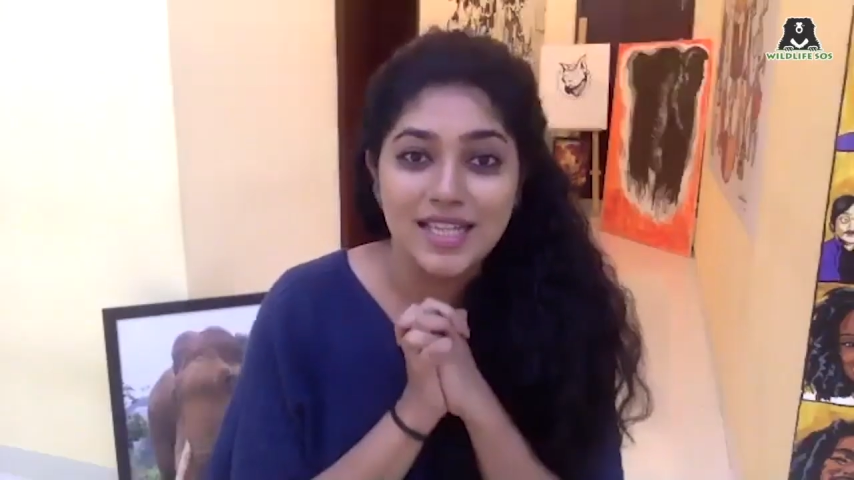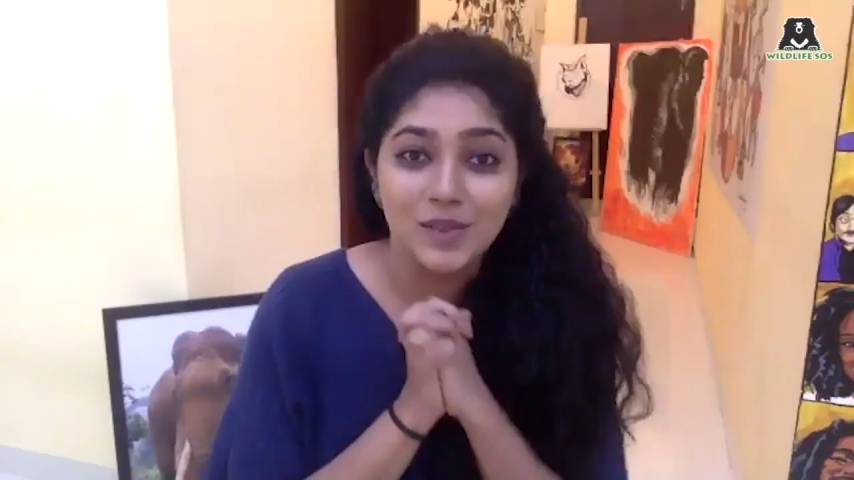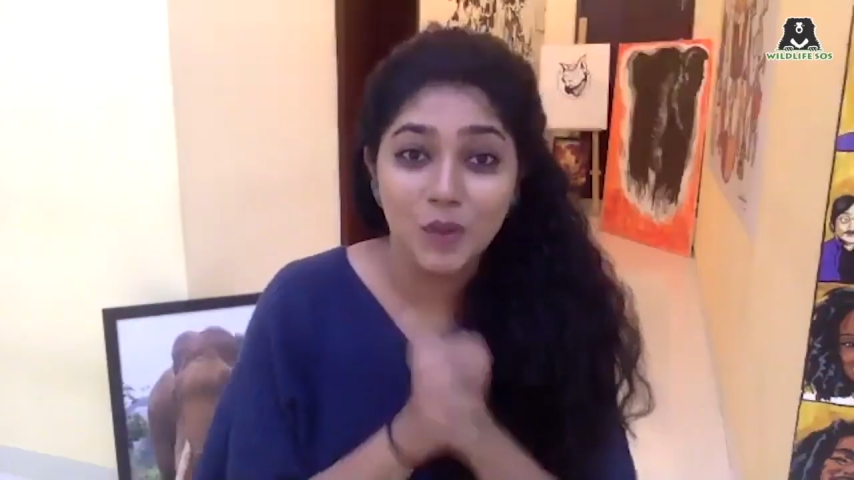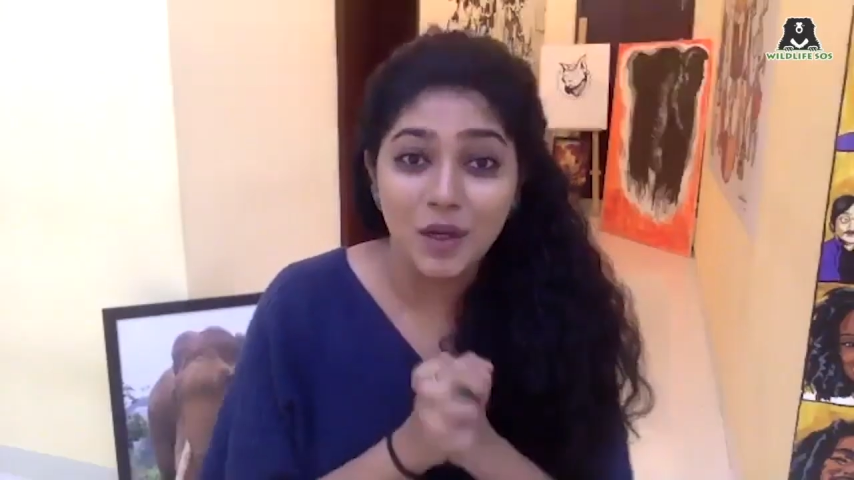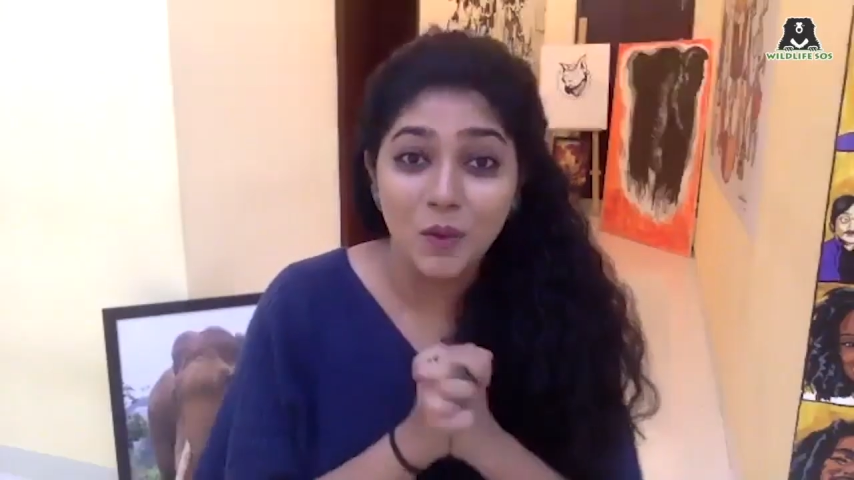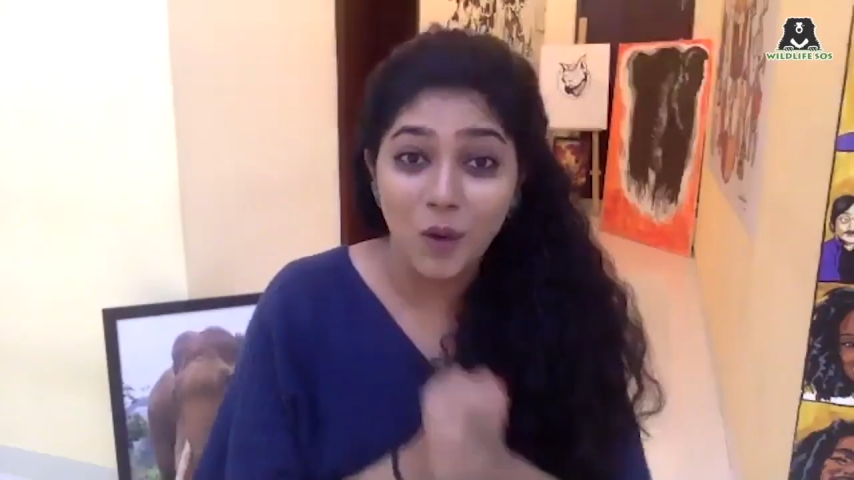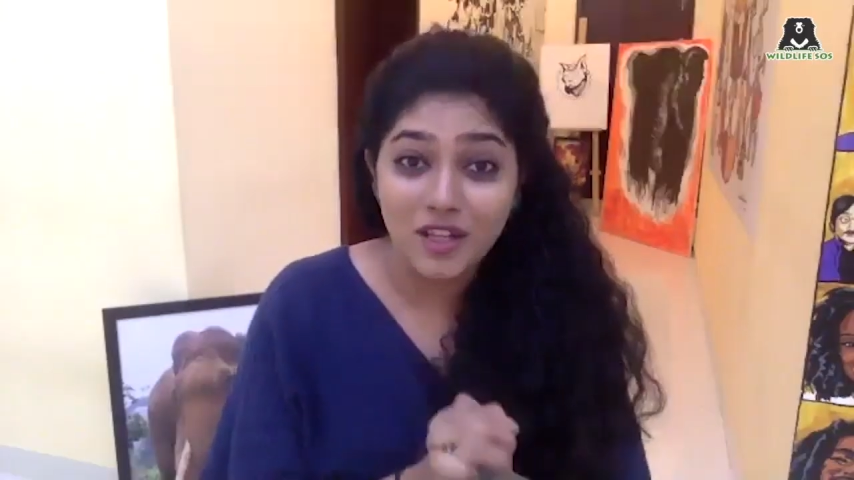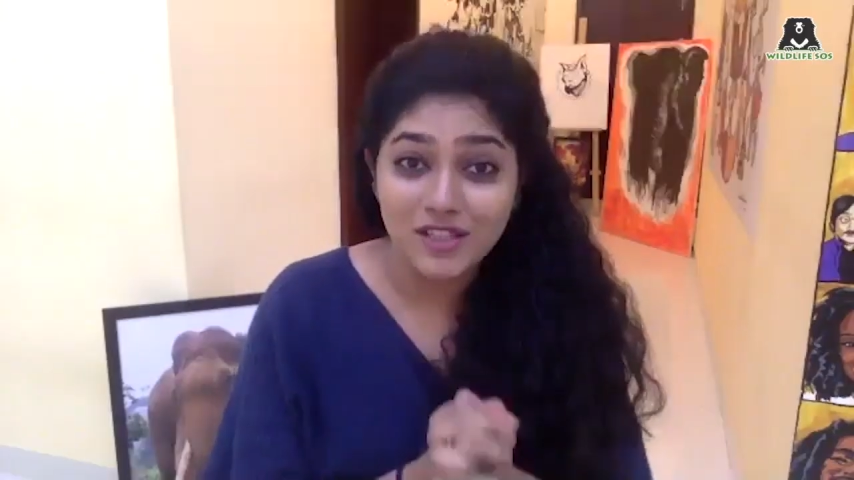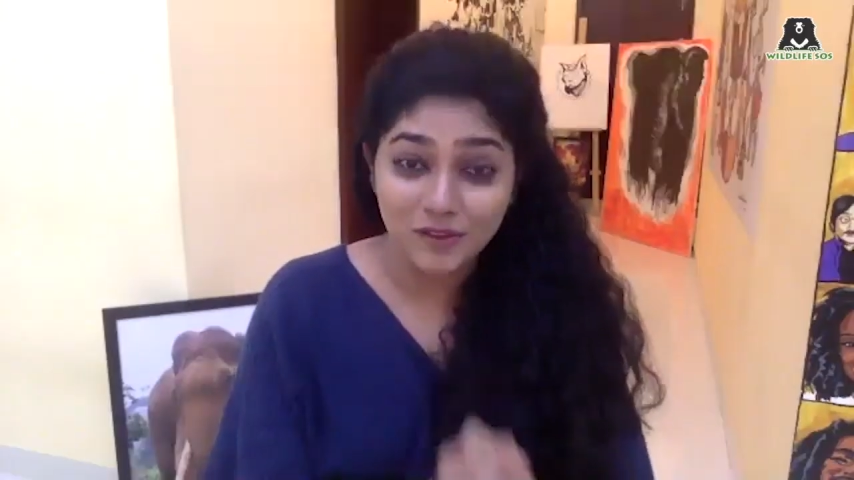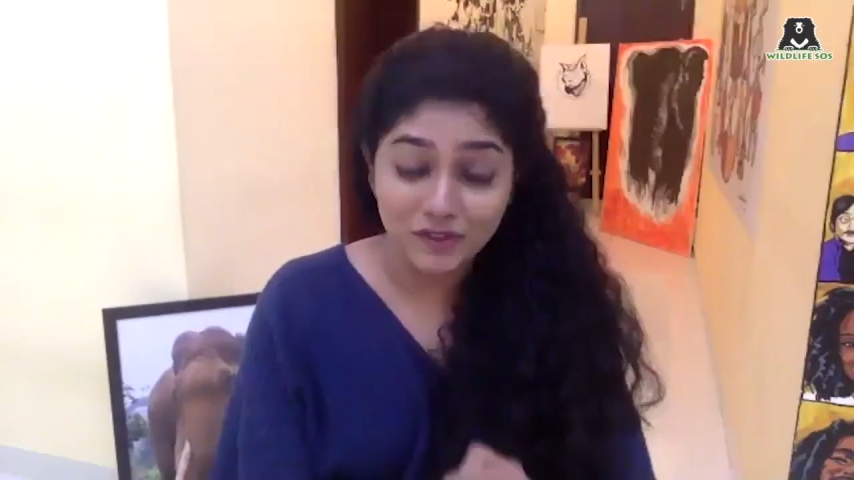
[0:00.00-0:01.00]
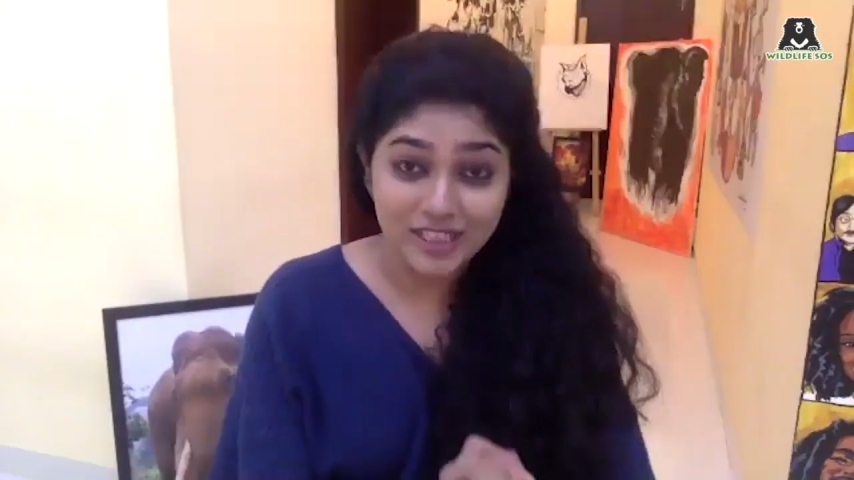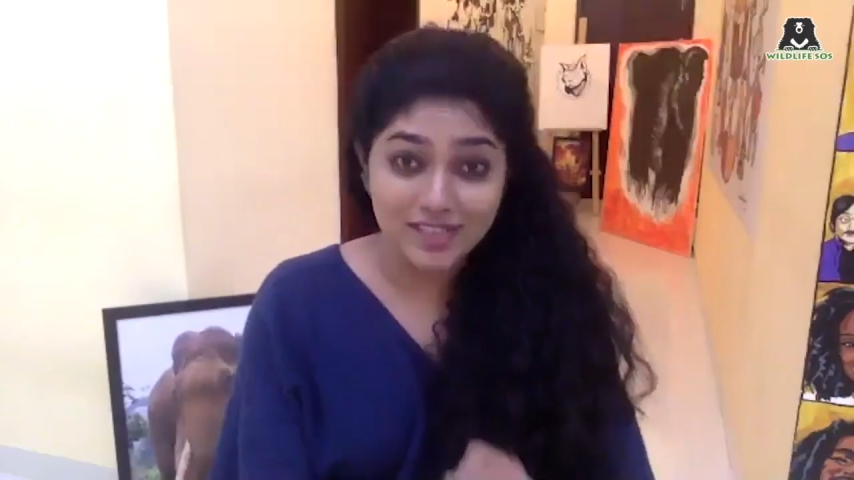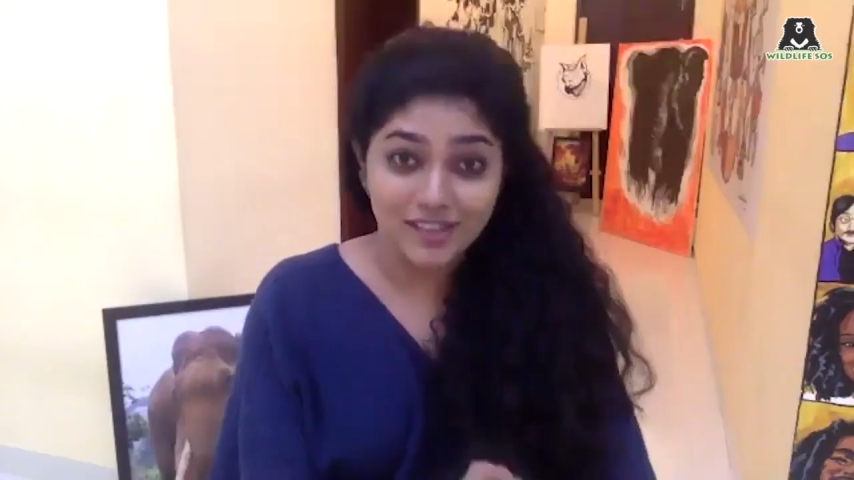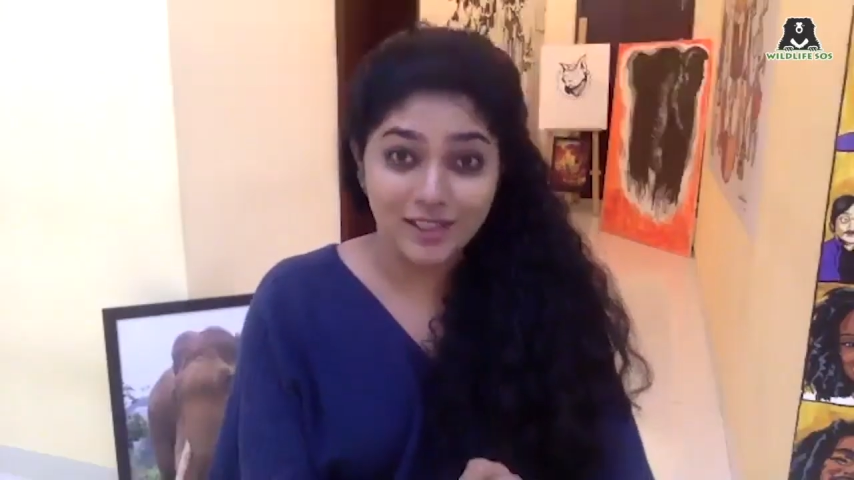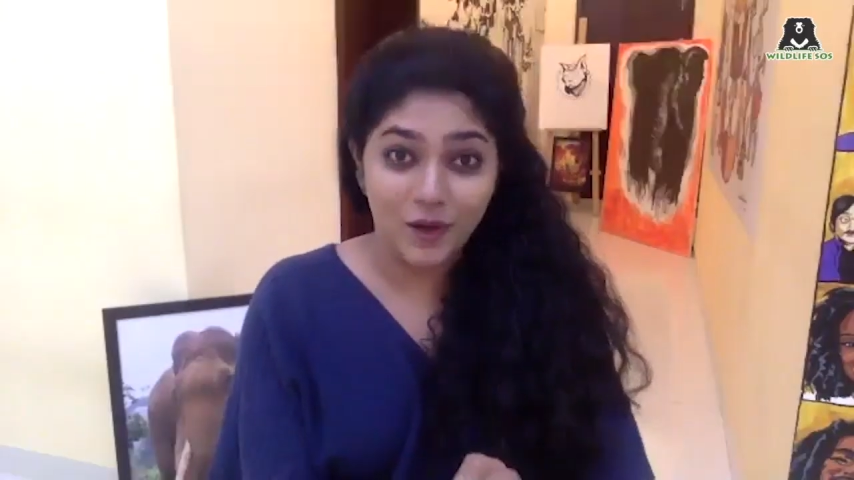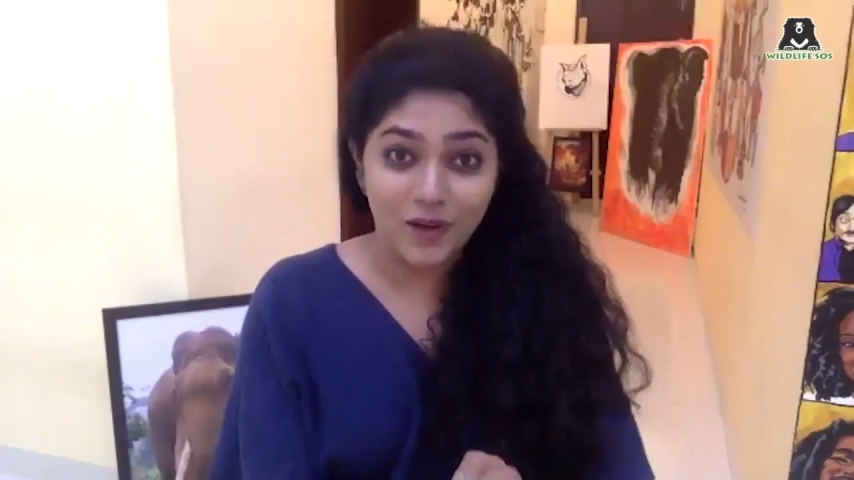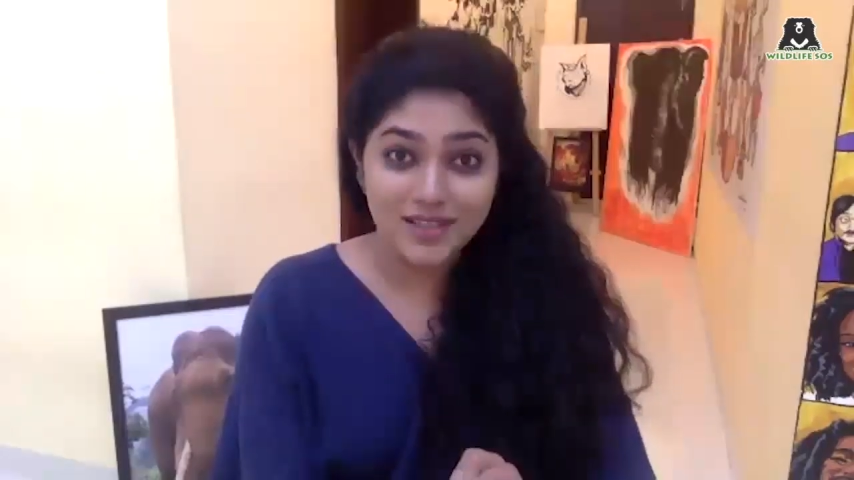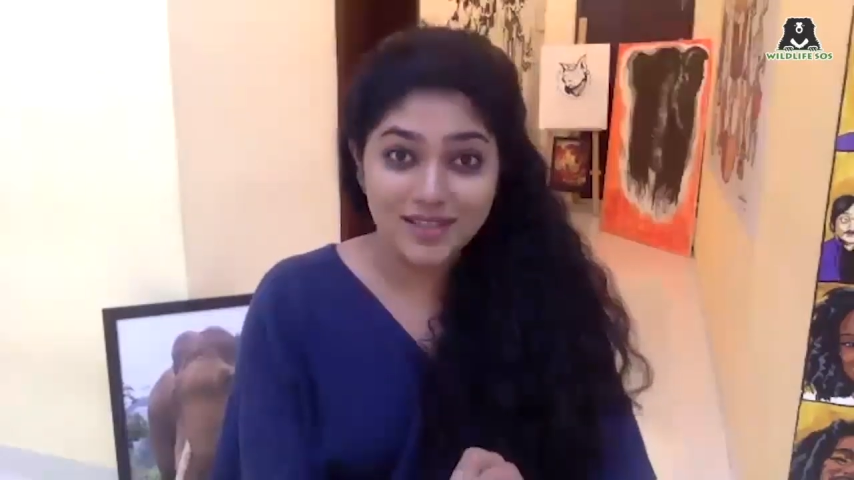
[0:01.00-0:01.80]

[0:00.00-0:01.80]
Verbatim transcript: whoever wants to feed stray dogs,